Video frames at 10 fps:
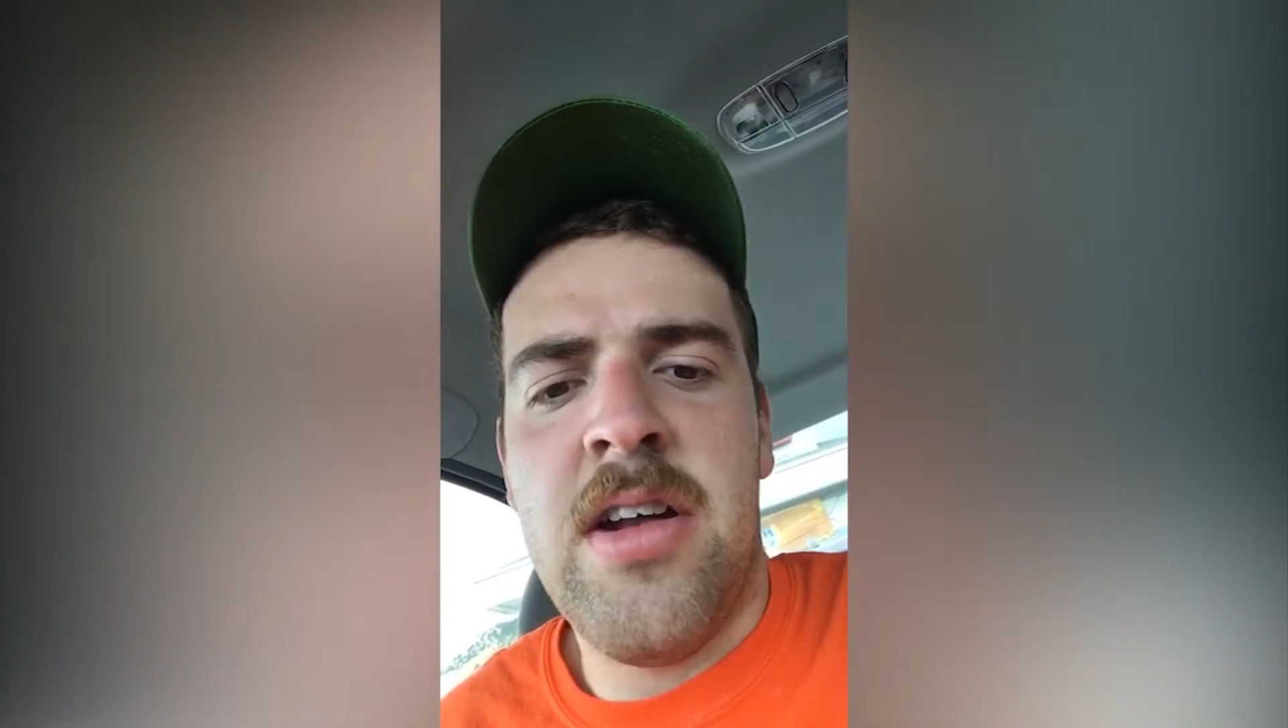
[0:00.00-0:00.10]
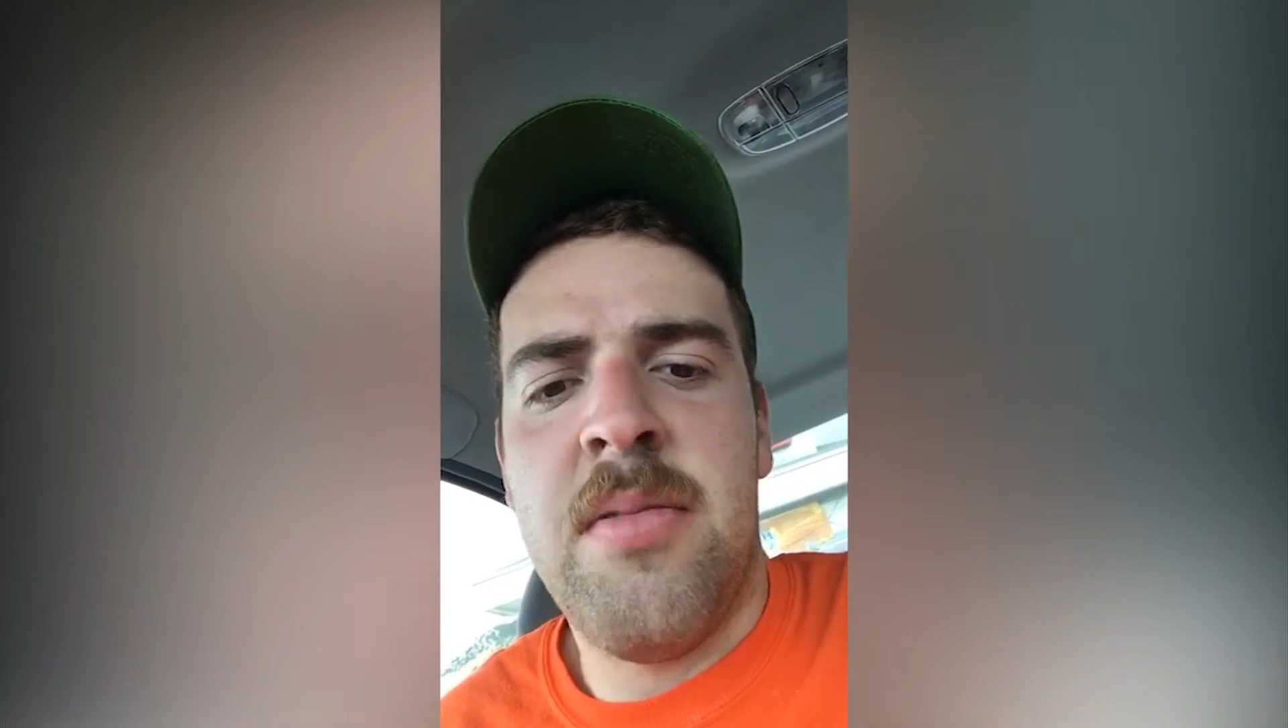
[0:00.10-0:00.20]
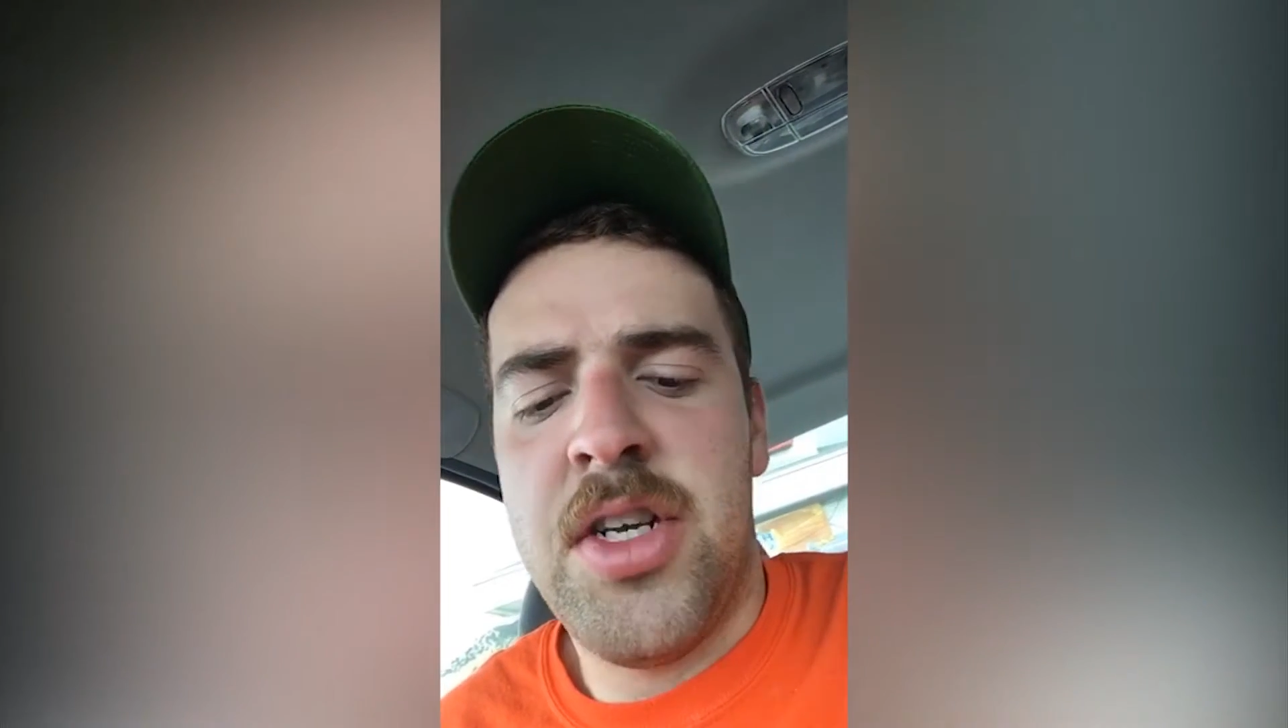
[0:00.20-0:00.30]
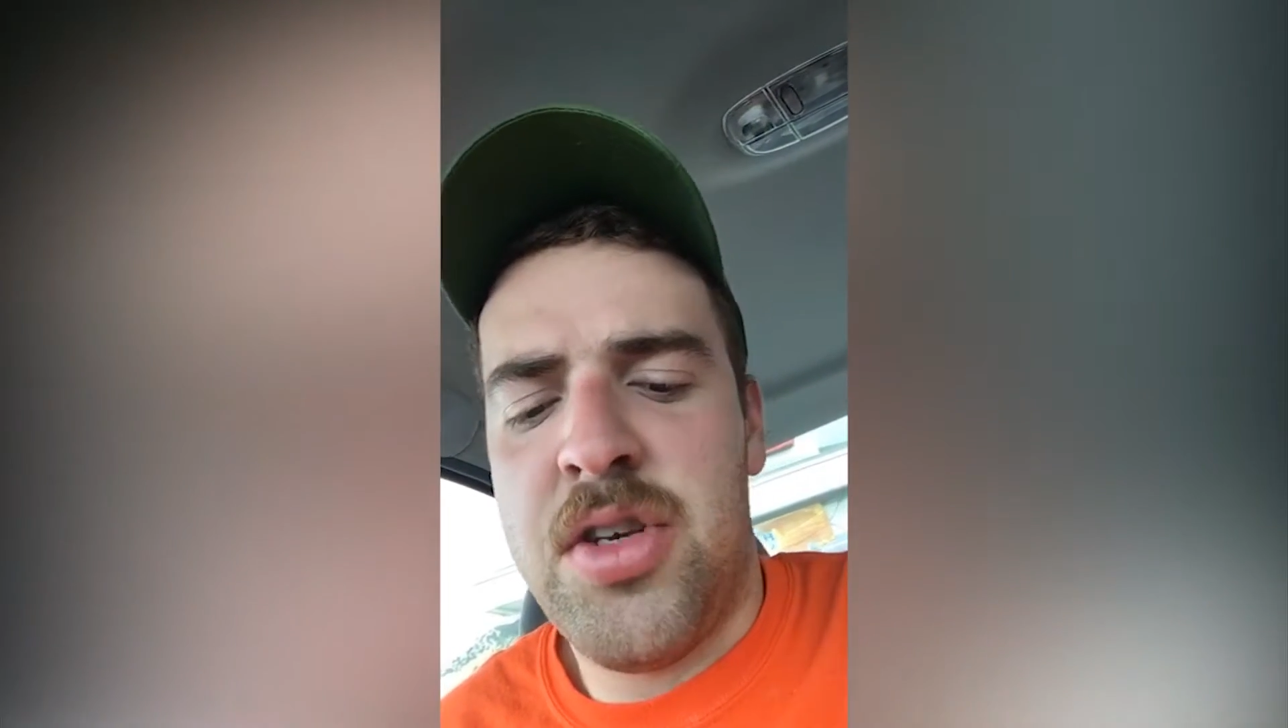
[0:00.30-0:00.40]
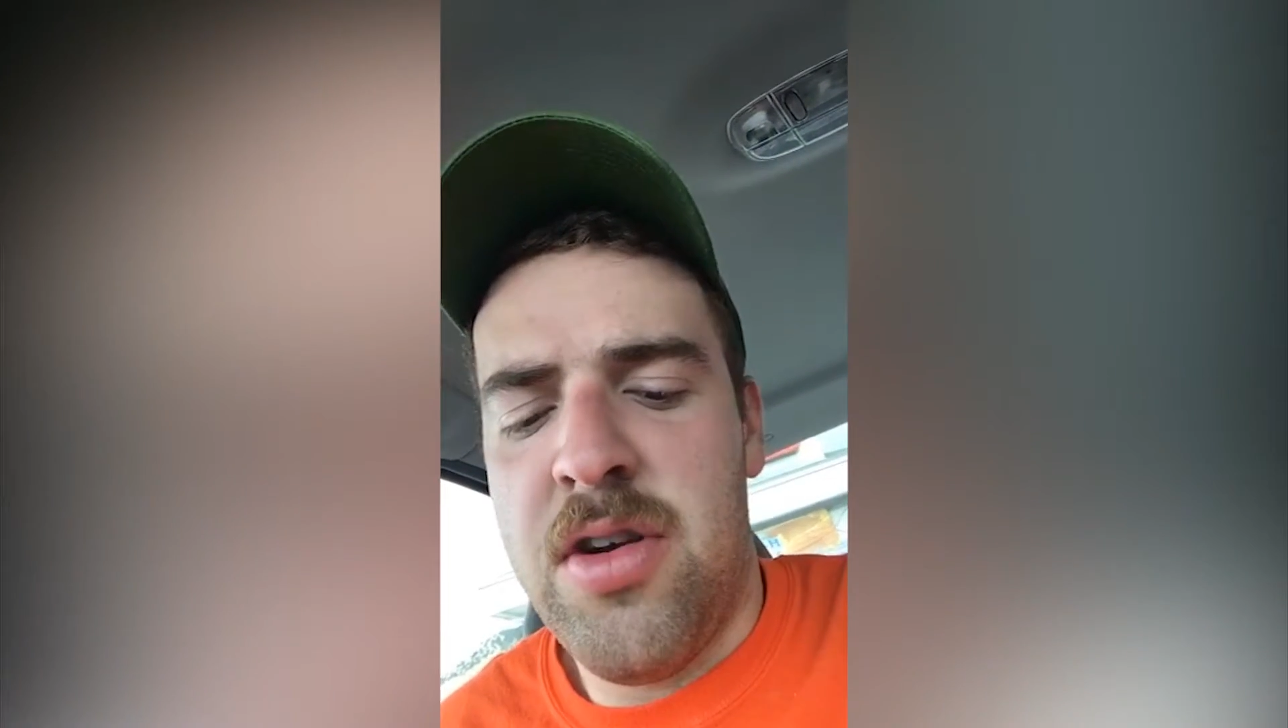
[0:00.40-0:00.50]
my
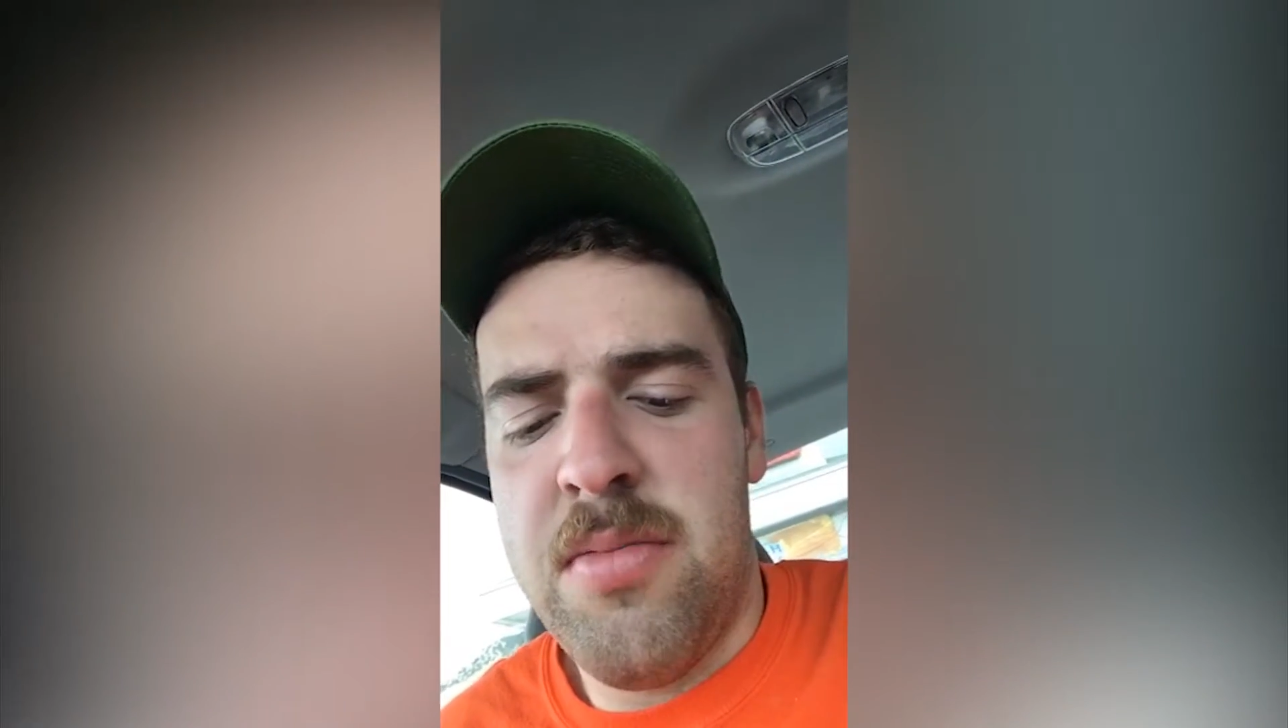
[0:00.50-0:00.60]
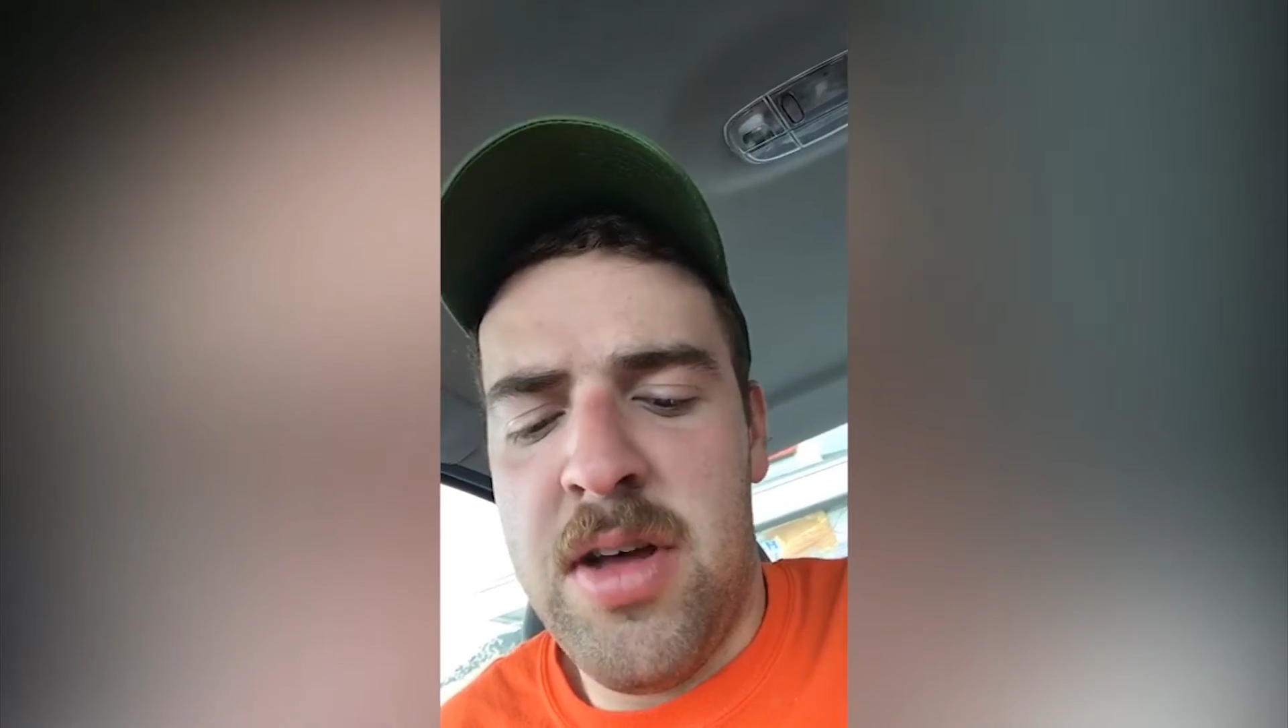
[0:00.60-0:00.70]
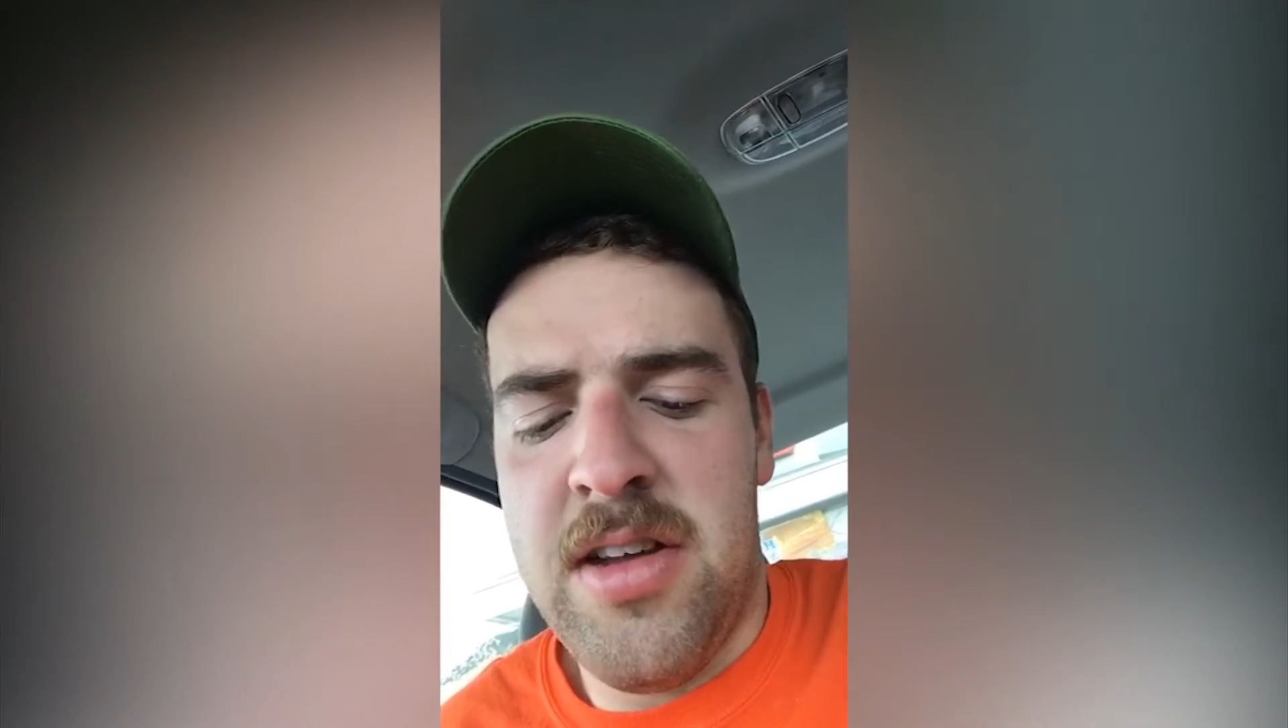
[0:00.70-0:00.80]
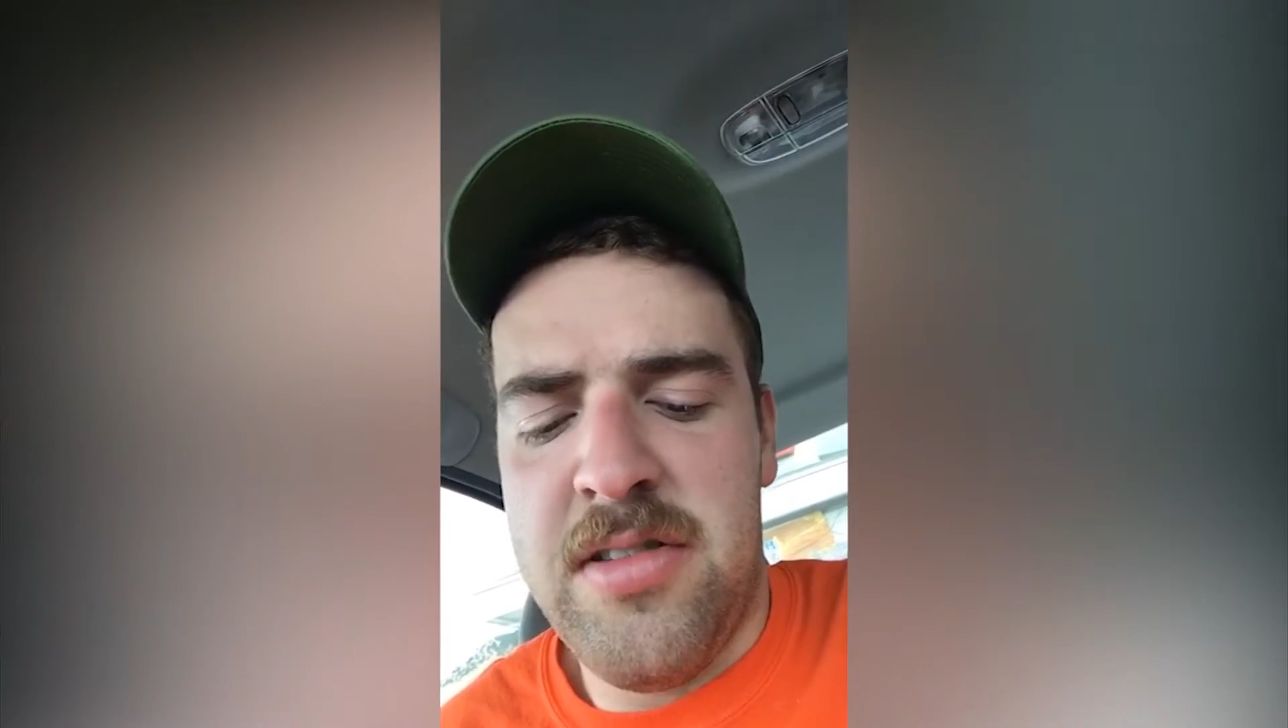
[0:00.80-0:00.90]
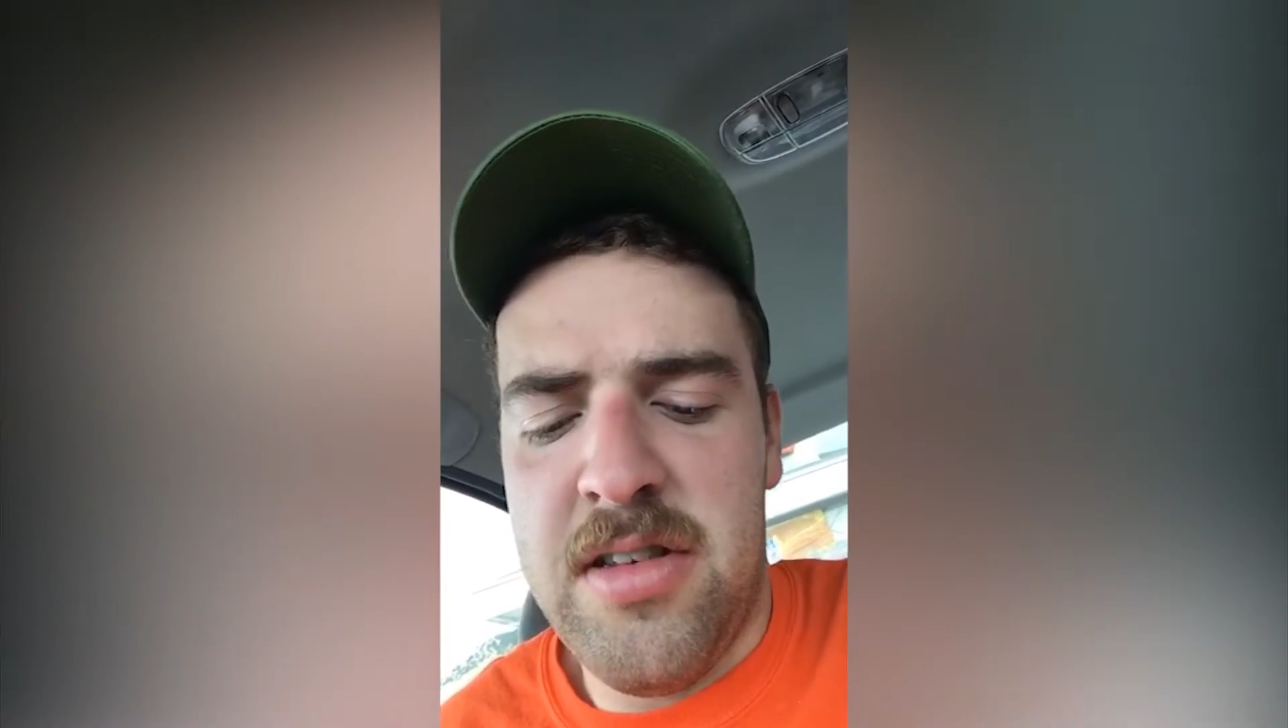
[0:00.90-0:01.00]
trip,
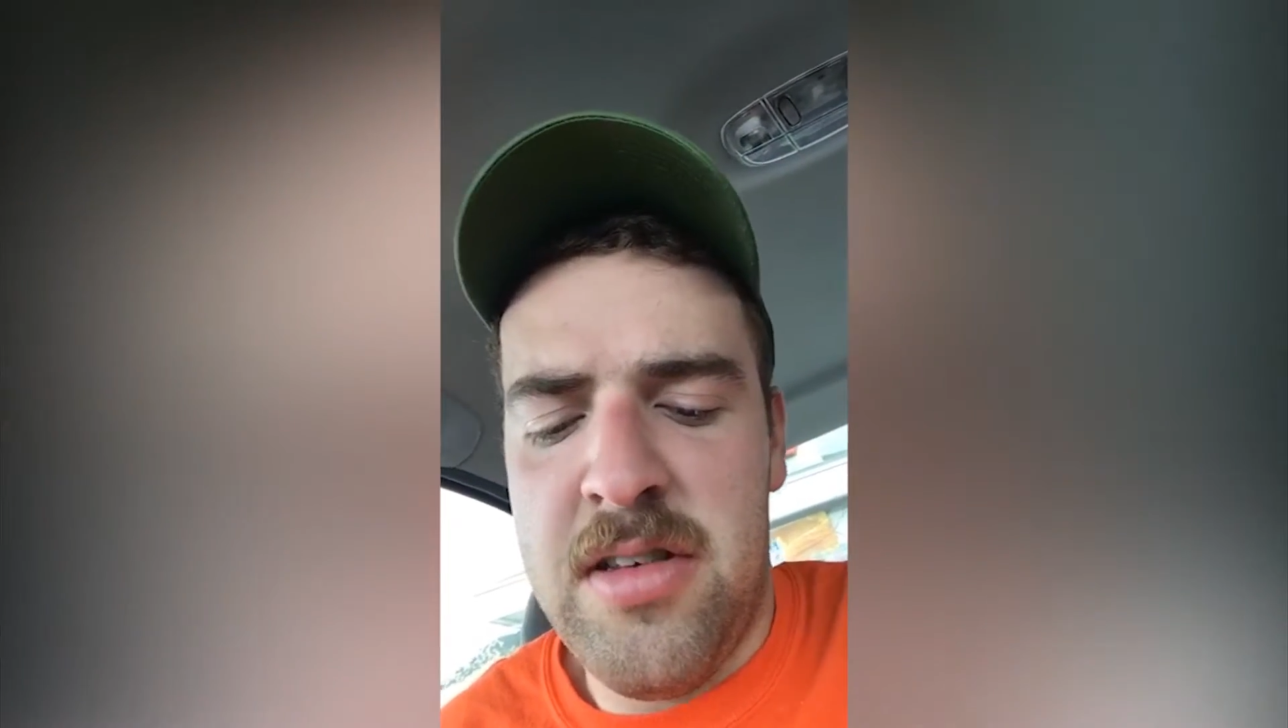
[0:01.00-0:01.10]
honestly.